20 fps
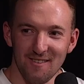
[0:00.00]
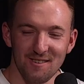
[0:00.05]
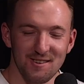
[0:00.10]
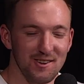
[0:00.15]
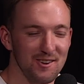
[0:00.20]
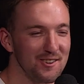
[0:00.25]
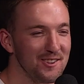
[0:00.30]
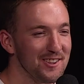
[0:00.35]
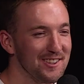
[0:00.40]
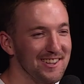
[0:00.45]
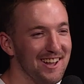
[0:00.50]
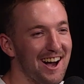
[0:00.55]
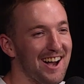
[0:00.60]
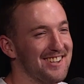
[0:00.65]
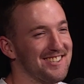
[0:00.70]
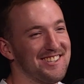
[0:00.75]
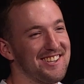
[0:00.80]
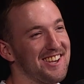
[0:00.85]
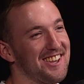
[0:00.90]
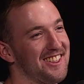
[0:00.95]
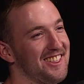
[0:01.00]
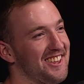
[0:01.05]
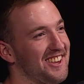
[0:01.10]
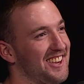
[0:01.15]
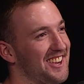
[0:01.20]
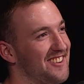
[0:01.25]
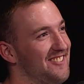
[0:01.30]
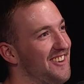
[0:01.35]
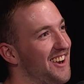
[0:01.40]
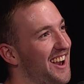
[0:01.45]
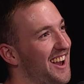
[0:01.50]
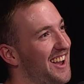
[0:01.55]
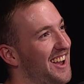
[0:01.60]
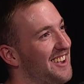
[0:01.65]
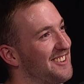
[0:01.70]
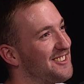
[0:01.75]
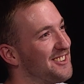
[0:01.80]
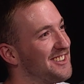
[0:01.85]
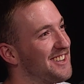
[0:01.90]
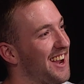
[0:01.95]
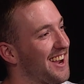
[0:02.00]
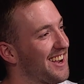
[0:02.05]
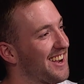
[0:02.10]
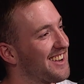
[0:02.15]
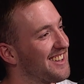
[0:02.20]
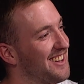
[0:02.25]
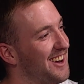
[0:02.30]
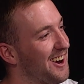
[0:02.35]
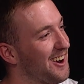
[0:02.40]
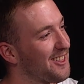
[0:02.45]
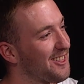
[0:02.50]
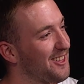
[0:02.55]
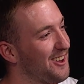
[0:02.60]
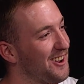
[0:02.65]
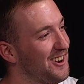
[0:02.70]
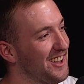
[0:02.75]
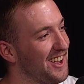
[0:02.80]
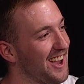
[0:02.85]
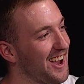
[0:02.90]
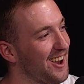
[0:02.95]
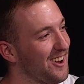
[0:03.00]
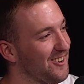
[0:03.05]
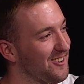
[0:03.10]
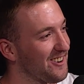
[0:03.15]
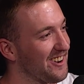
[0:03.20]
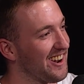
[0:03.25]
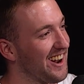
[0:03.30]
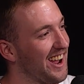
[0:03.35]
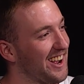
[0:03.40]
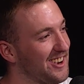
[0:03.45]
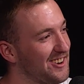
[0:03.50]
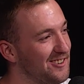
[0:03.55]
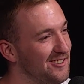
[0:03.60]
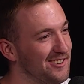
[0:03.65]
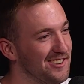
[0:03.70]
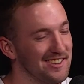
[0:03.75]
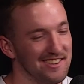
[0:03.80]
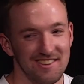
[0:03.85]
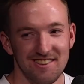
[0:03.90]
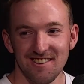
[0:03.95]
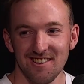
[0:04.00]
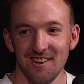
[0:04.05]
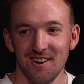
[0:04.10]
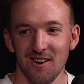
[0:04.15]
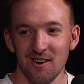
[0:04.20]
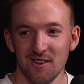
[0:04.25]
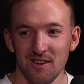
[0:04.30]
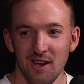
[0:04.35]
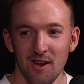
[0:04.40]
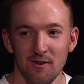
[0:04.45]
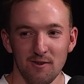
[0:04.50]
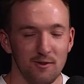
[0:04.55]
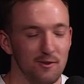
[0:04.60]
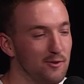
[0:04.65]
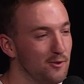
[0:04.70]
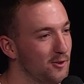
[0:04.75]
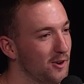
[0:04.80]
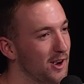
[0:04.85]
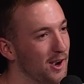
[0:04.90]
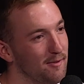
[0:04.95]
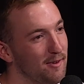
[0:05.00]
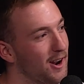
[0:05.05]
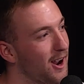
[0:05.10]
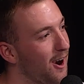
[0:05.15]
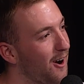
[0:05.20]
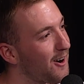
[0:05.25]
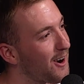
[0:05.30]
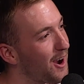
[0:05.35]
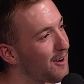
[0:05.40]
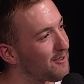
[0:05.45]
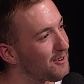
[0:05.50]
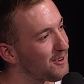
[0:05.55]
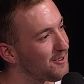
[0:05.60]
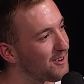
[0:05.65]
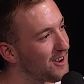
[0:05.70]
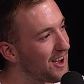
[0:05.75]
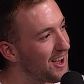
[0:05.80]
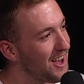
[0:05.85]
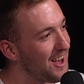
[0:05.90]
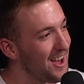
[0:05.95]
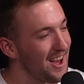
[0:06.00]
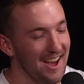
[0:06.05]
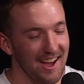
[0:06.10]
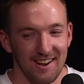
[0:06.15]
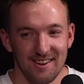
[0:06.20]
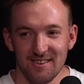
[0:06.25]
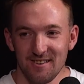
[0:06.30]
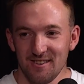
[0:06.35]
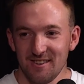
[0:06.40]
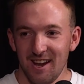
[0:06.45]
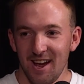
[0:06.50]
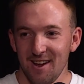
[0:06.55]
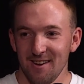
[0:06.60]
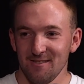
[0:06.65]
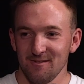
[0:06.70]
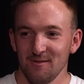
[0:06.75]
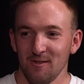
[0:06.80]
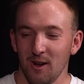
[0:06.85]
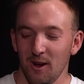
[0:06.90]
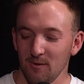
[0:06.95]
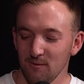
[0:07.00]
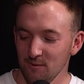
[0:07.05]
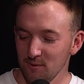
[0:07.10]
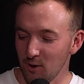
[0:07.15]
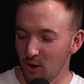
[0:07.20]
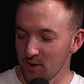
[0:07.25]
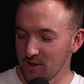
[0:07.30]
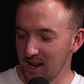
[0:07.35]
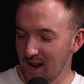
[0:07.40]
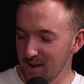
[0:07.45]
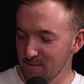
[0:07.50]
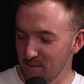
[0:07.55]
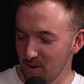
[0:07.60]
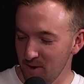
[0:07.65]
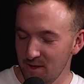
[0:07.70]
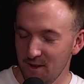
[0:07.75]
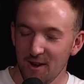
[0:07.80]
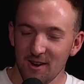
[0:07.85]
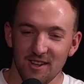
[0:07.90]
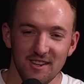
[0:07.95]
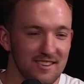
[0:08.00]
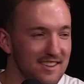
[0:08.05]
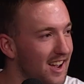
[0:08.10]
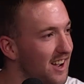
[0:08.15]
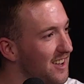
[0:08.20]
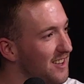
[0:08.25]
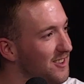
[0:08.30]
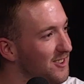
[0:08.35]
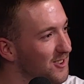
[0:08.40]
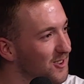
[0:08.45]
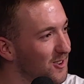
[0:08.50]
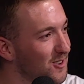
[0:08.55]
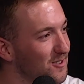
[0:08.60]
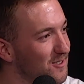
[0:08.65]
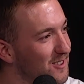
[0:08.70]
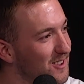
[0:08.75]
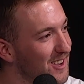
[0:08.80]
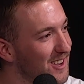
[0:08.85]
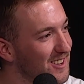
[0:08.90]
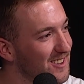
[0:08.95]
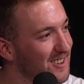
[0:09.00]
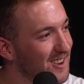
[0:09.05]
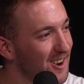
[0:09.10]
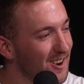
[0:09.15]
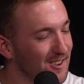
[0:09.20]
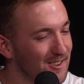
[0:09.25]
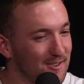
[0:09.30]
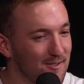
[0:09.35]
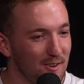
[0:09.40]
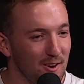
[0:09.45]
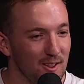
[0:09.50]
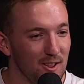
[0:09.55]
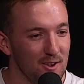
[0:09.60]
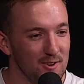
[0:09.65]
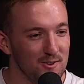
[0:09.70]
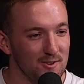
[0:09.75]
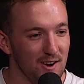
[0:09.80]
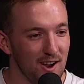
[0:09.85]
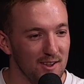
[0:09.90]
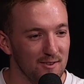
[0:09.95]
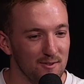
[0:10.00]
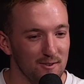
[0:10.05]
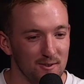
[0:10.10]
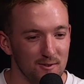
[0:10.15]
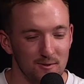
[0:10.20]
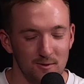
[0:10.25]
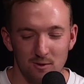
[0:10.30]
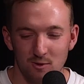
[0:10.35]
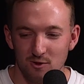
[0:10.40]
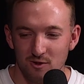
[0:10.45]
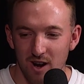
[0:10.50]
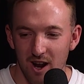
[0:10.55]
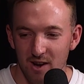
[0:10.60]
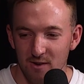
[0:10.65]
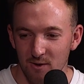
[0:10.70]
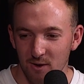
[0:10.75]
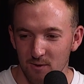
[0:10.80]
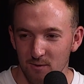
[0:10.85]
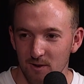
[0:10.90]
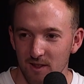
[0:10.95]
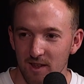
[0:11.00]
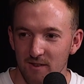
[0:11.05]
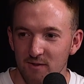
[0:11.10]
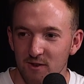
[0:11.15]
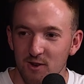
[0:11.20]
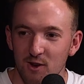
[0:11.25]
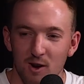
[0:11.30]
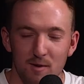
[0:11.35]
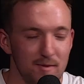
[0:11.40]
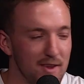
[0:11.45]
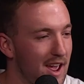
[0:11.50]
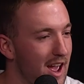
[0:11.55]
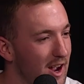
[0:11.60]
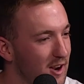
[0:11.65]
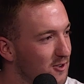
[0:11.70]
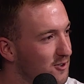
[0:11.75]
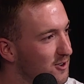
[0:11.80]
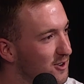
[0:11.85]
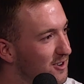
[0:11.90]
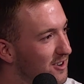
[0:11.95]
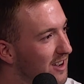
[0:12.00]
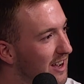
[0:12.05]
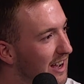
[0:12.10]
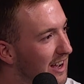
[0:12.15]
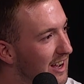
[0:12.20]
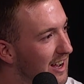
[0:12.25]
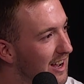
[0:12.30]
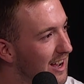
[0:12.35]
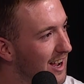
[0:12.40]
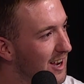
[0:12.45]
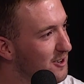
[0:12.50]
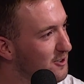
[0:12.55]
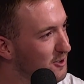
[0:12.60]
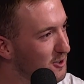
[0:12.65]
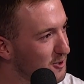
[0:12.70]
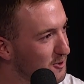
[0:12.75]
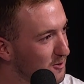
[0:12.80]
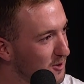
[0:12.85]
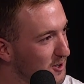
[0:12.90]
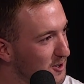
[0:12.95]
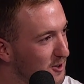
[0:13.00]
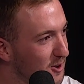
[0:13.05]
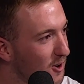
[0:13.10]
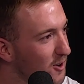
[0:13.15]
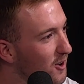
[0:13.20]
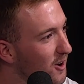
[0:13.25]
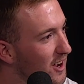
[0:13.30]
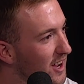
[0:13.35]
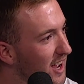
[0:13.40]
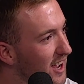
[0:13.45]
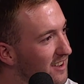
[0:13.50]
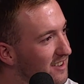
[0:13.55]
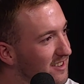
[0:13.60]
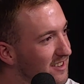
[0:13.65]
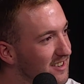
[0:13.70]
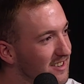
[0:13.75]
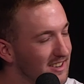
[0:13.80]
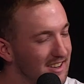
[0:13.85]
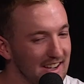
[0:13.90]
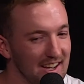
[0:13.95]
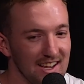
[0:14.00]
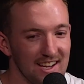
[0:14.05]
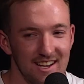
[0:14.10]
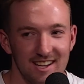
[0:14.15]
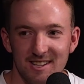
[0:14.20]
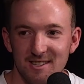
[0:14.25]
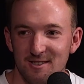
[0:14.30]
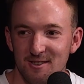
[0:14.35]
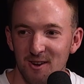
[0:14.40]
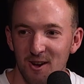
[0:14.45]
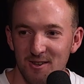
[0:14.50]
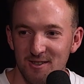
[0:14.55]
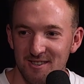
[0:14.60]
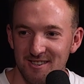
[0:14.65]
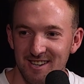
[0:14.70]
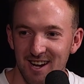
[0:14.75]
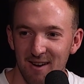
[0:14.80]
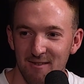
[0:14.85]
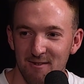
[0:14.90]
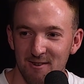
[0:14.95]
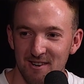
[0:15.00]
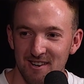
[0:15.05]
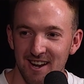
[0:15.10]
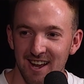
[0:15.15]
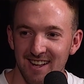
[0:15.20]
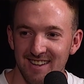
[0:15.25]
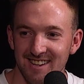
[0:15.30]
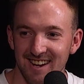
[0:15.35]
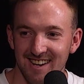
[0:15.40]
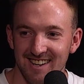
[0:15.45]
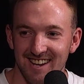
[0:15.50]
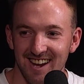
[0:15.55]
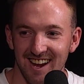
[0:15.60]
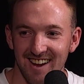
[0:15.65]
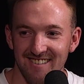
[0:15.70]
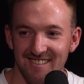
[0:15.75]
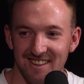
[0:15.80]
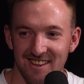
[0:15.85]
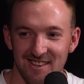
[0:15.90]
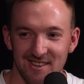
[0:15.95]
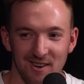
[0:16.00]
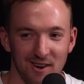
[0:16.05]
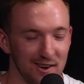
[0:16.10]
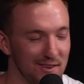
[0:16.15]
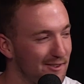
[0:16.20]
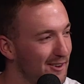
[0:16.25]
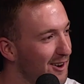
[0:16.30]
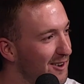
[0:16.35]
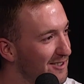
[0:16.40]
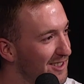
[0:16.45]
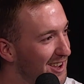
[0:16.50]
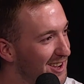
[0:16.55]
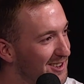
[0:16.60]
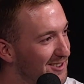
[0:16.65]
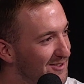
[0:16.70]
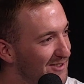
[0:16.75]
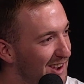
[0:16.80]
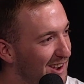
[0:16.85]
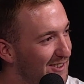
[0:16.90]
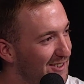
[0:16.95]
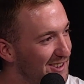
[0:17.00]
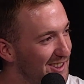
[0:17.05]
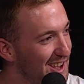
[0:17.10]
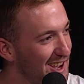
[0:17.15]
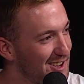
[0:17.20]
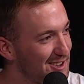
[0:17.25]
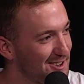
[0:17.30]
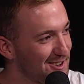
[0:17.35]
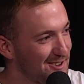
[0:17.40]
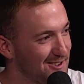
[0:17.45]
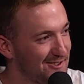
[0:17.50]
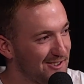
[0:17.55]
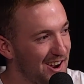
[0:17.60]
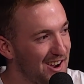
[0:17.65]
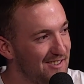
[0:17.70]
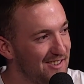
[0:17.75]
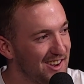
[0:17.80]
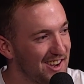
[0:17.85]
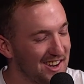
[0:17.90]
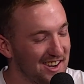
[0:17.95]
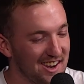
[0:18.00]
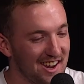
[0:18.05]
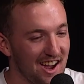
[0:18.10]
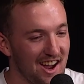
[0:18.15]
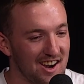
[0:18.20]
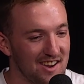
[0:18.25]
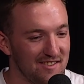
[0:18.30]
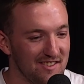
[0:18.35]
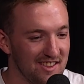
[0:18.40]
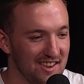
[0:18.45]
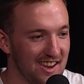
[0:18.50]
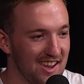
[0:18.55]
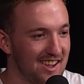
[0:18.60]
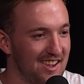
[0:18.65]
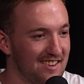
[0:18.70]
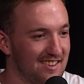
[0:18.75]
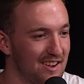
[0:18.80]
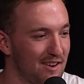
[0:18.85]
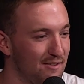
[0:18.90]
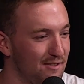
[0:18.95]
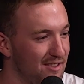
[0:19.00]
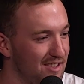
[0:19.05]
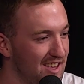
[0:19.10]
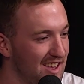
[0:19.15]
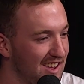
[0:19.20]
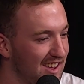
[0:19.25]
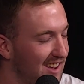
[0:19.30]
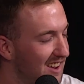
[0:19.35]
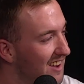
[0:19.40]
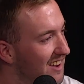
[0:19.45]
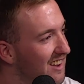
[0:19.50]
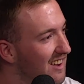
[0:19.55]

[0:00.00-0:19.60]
Sure, the last thing you're thinking about as you take a clunk 30 out on an angle is, quick, I better hurry up and not take my 30 seconds sort of thing. So it's one of those strange ones where they've just got to be extra switched on, I guess. And it's nice and tough on an Anzac Day when there's 95,000 people there screaming and you can't even hear yourself think.